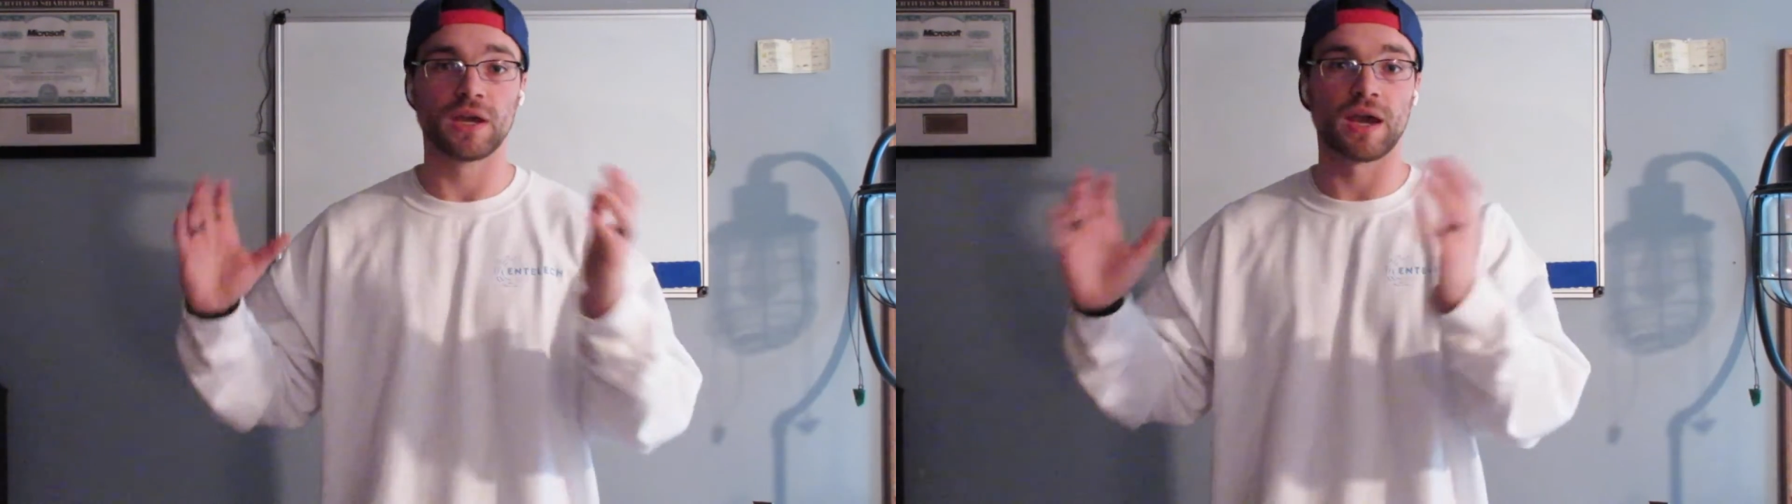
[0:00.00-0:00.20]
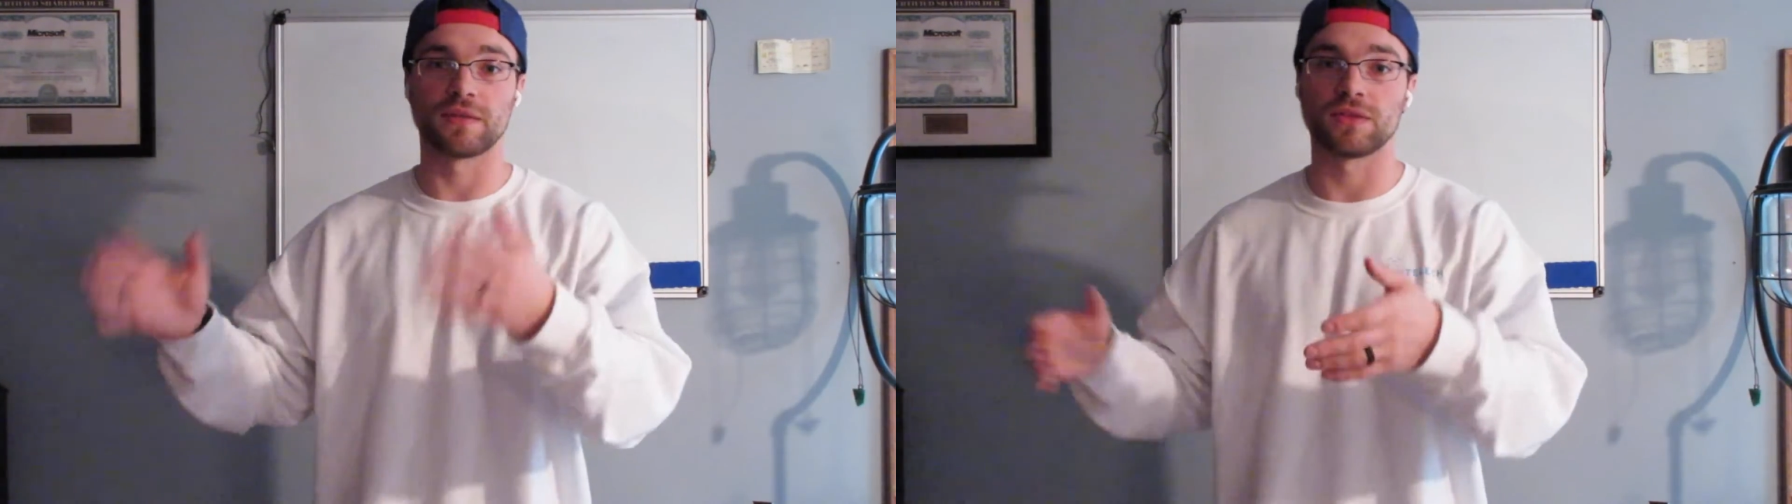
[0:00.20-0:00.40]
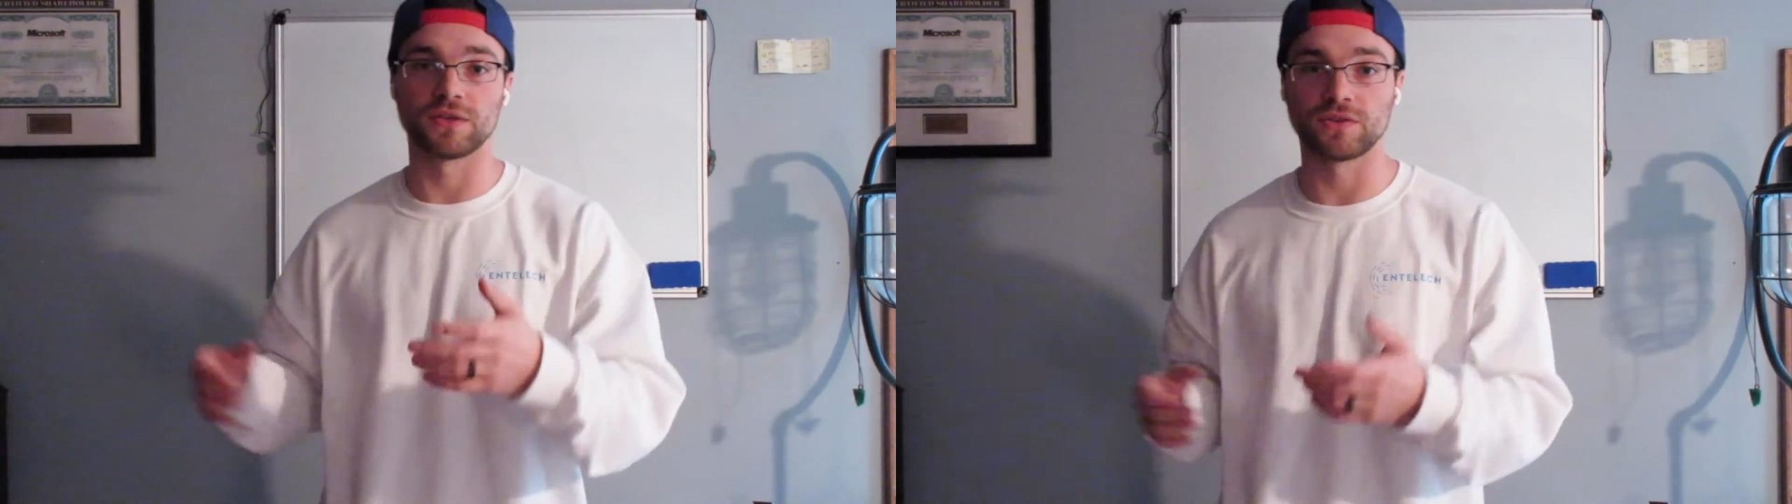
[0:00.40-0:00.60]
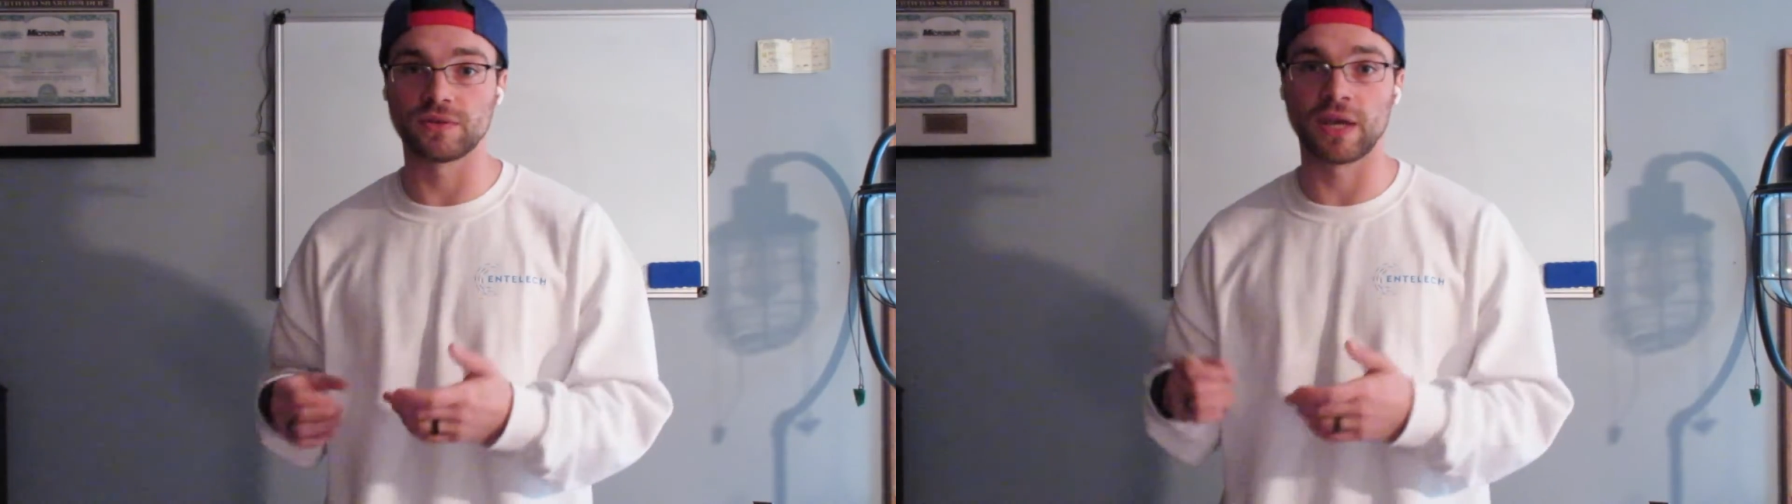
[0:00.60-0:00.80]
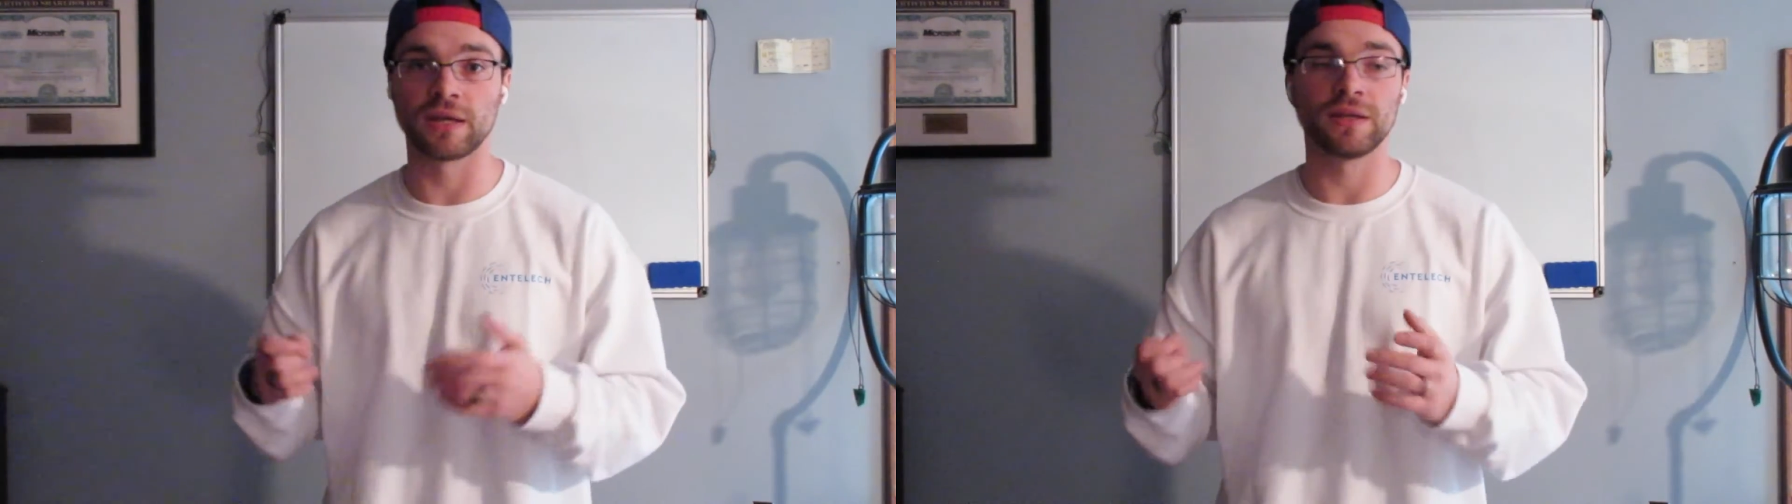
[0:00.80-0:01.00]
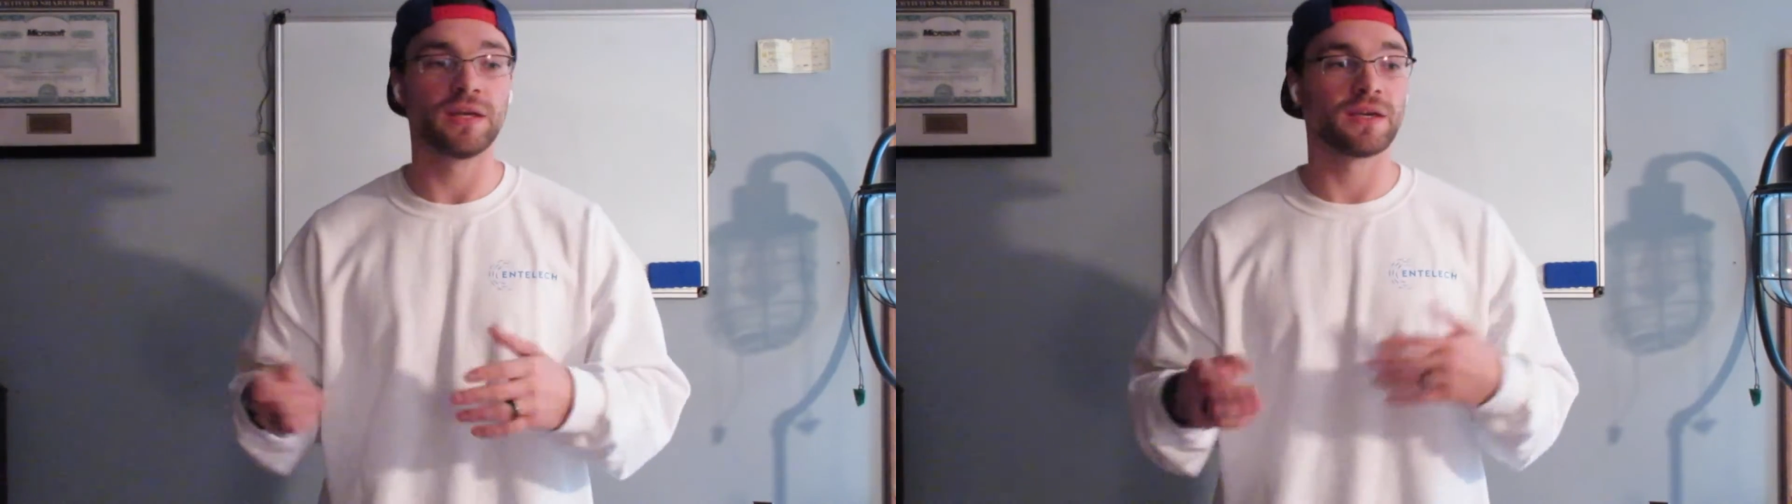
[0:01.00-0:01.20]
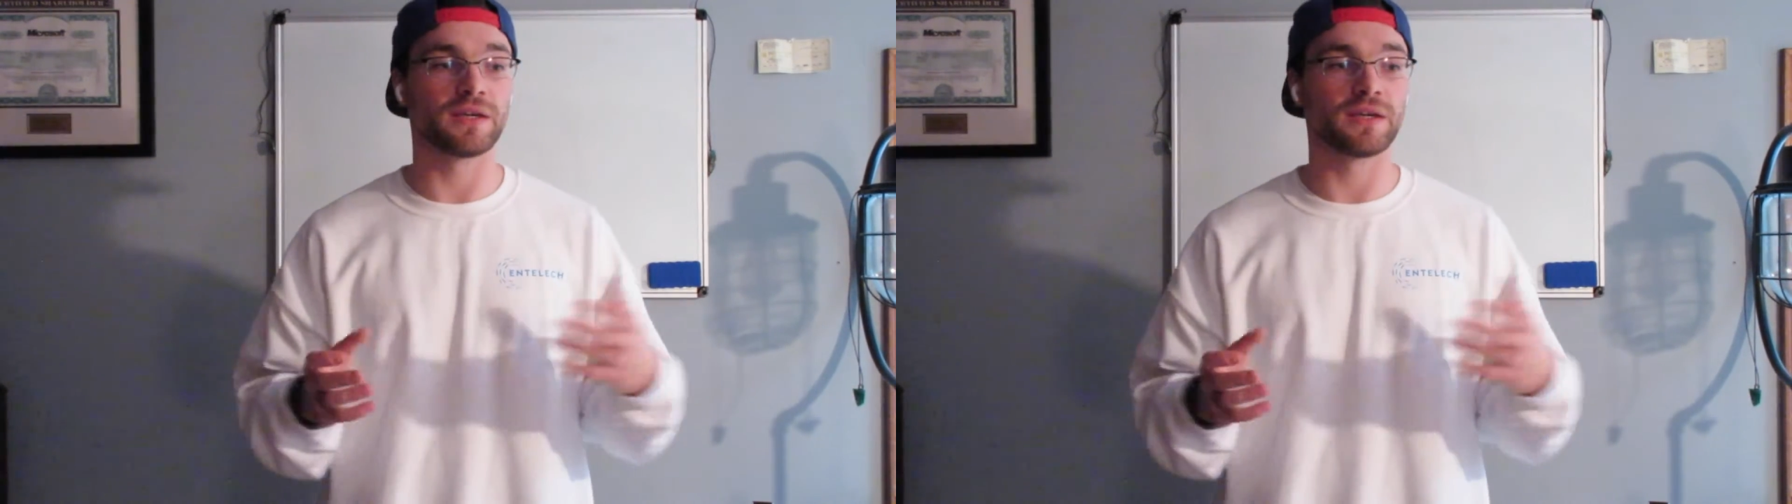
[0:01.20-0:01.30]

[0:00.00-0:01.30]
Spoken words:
at this date.